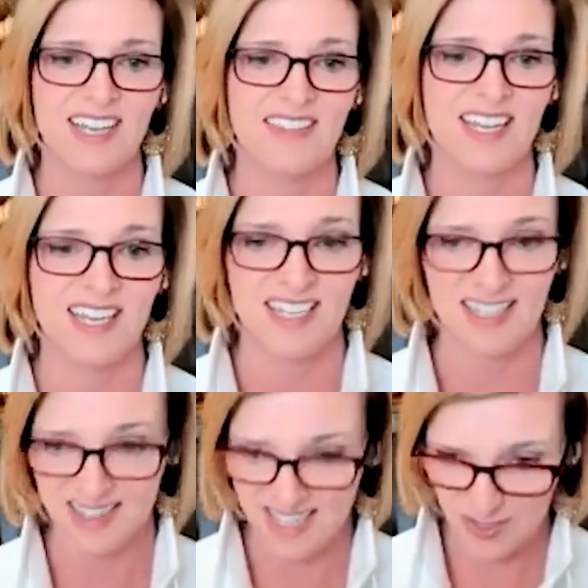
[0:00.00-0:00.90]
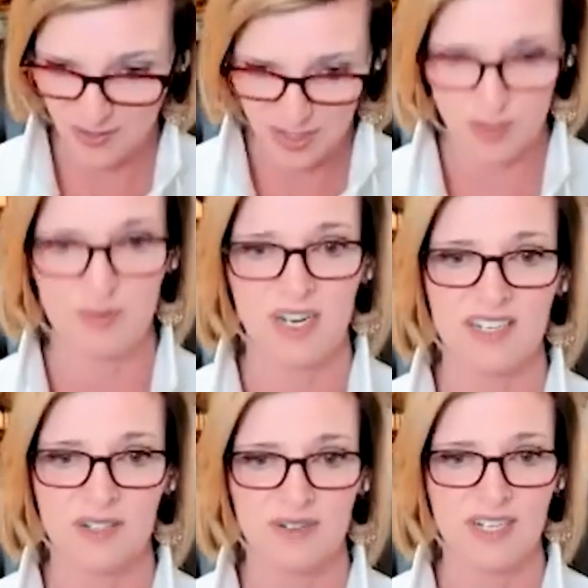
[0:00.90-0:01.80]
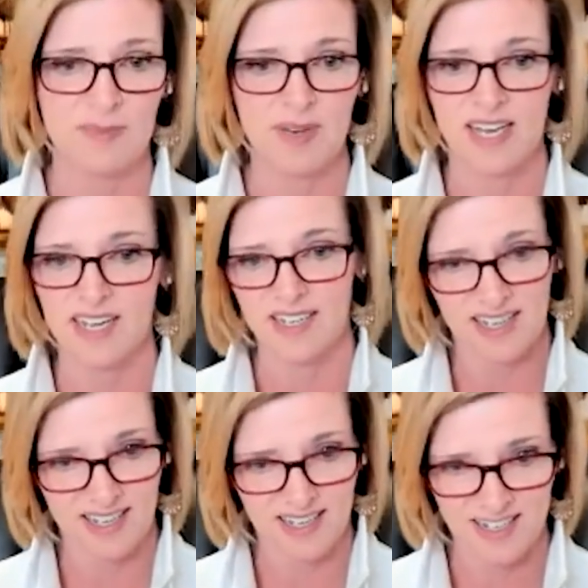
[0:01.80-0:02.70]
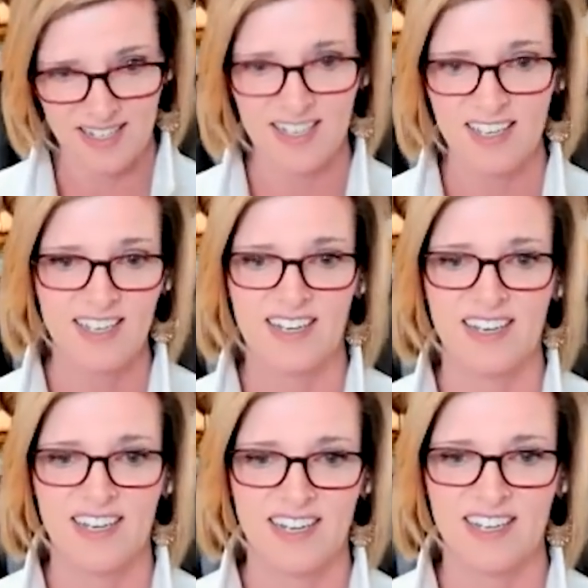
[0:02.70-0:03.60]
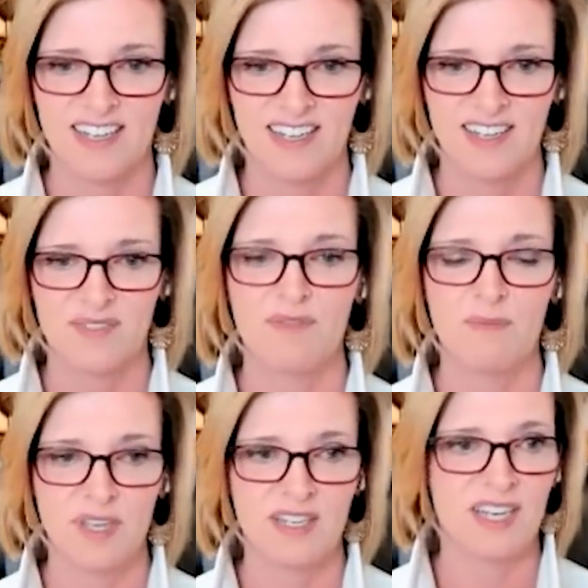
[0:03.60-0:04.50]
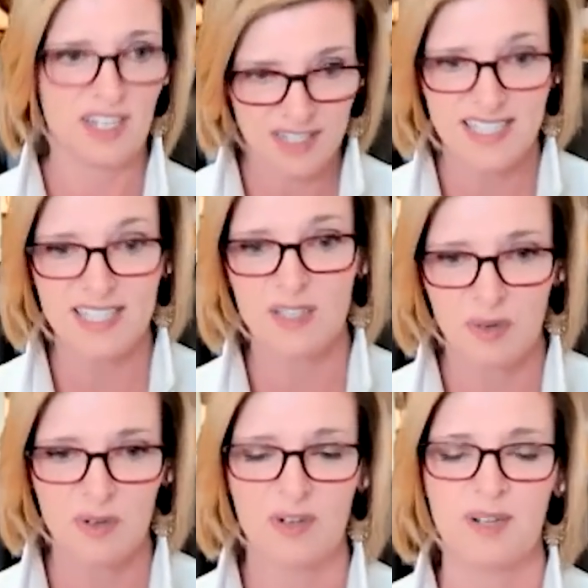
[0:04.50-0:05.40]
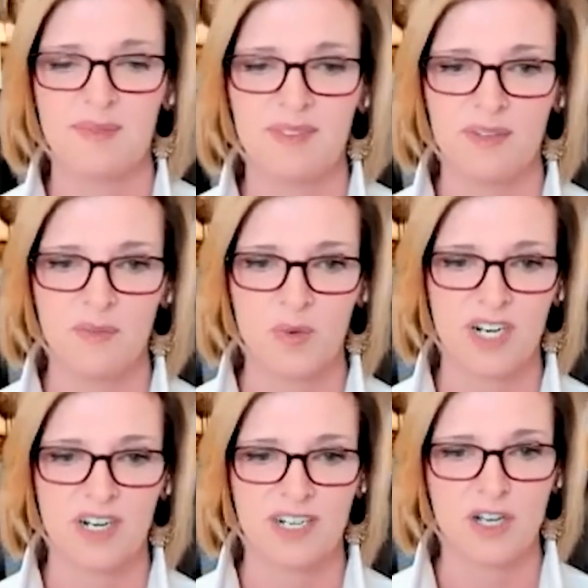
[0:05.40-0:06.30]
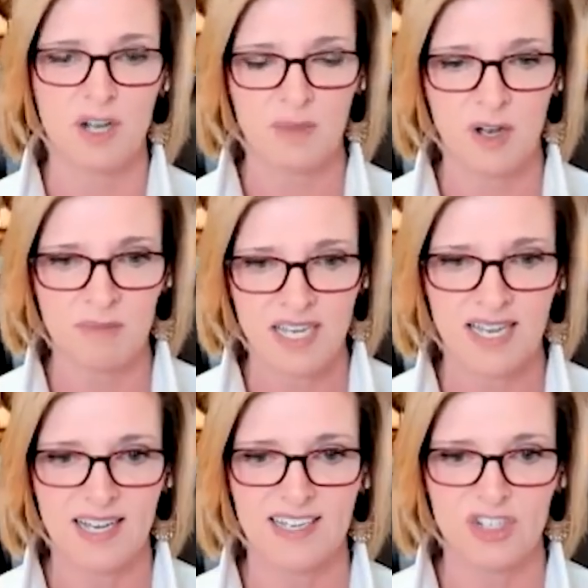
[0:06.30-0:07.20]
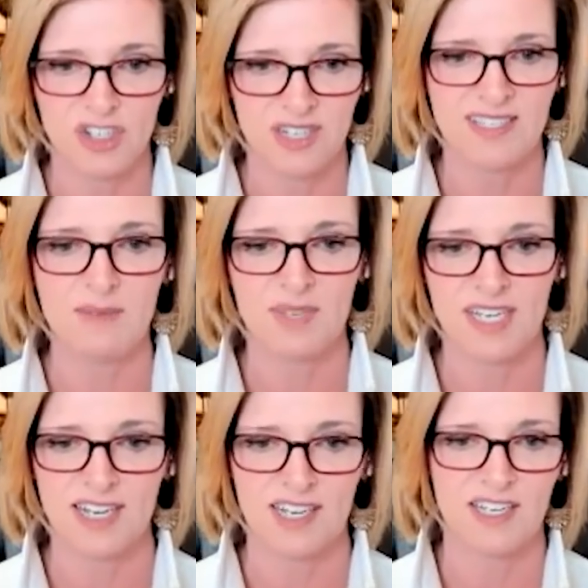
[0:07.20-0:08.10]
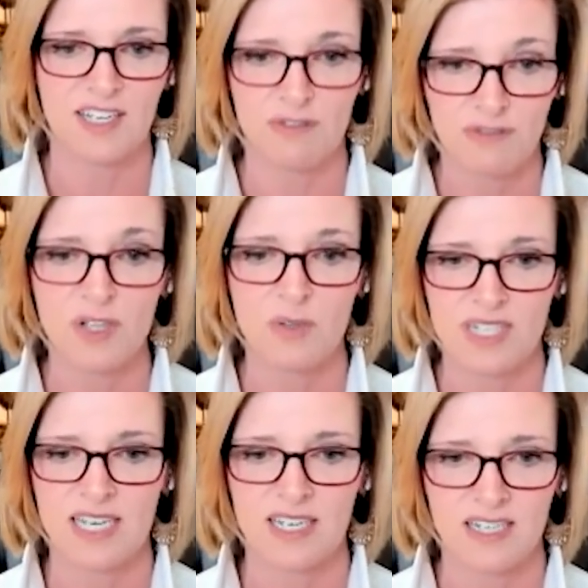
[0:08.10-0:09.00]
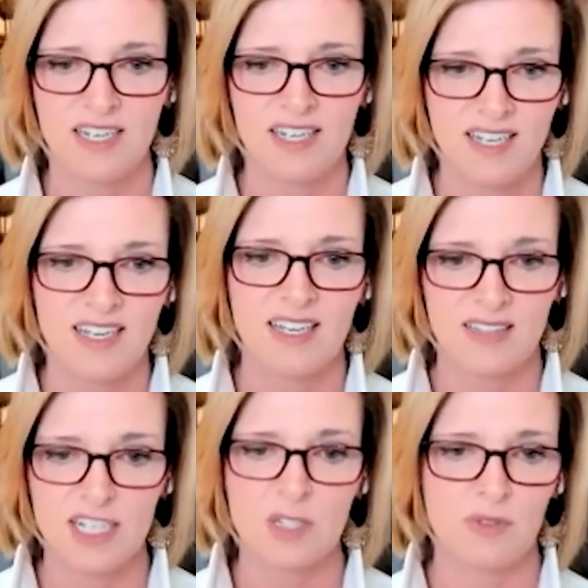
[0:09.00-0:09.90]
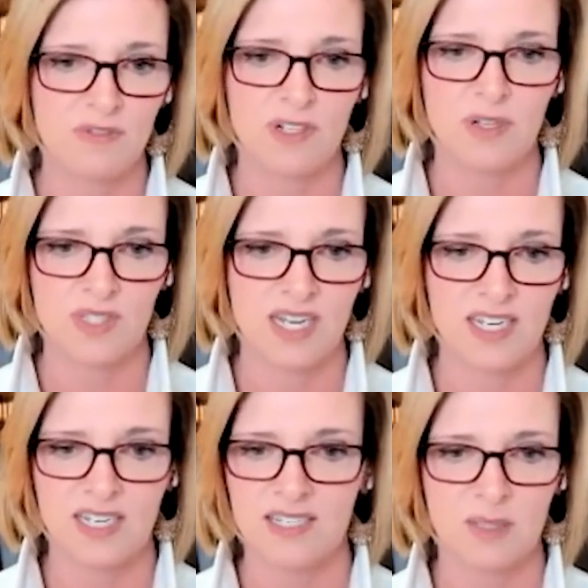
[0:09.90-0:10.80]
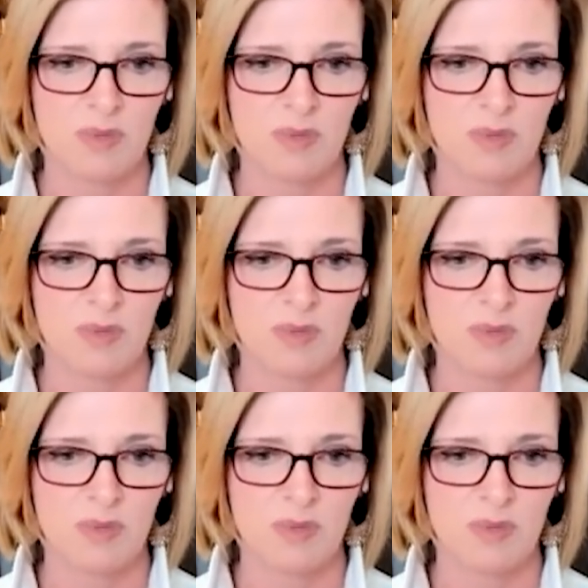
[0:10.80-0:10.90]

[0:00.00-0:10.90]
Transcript: And then you get your brain in the right spot. And it's in the program where I talk about Mihaly Csikszentmihalyi and flow state. And that's what flow state is.